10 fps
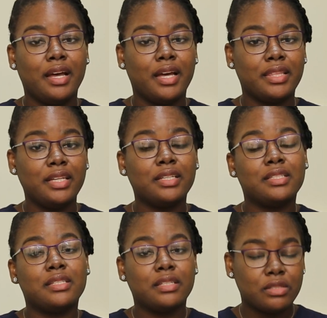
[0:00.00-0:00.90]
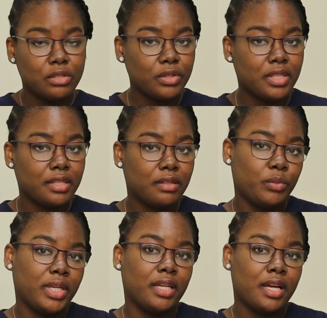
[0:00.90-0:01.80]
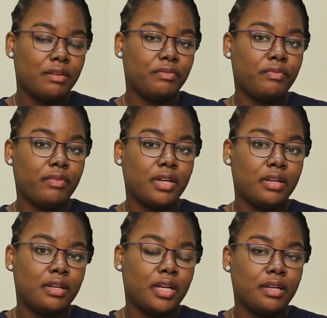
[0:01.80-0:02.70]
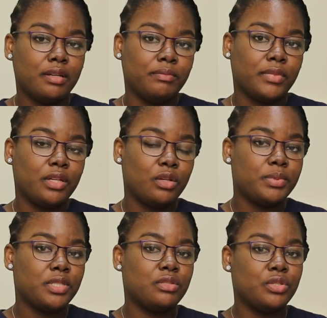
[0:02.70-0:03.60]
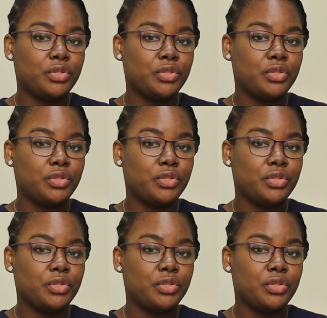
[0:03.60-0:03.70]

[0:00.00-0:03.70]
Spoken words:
I think it's good that we have an option to